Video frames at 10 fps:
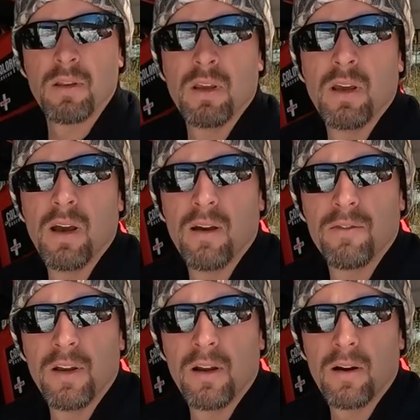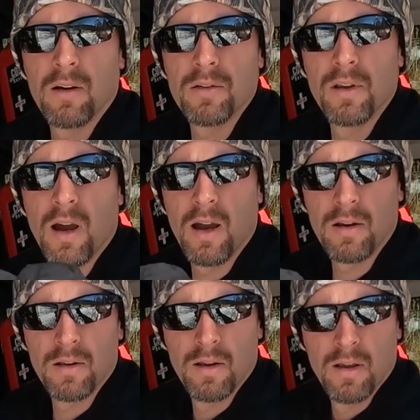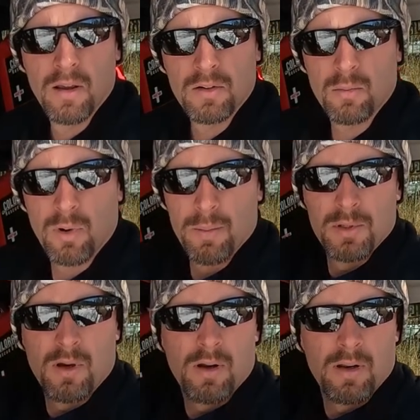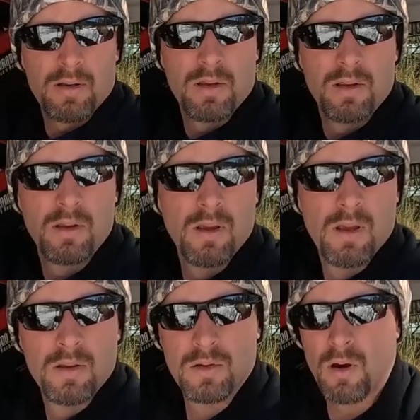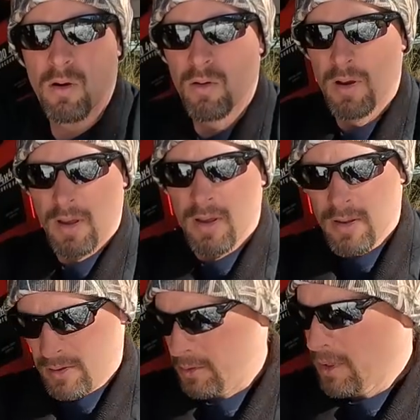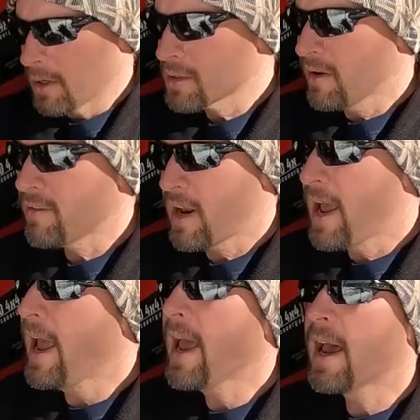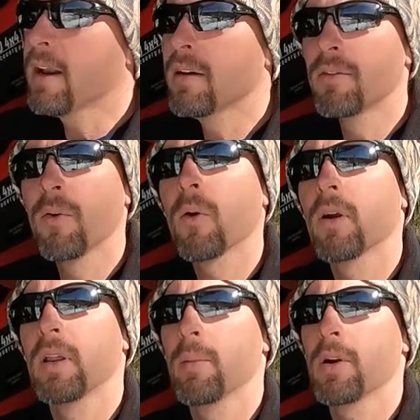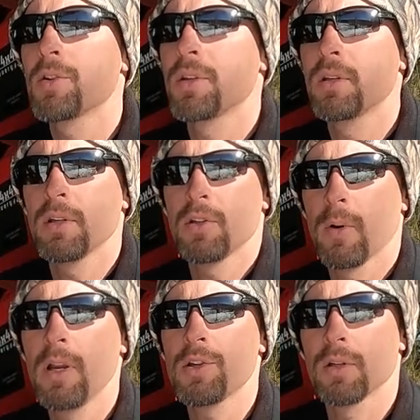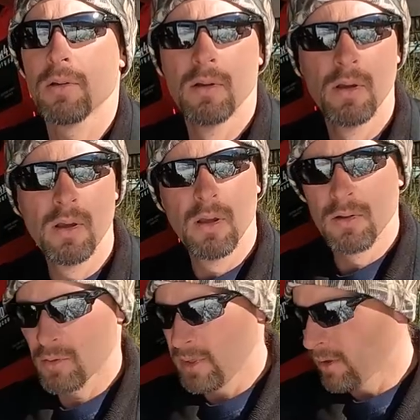the fingers got some rips on it. So this was all stuff that I had for an emergency situation. This would be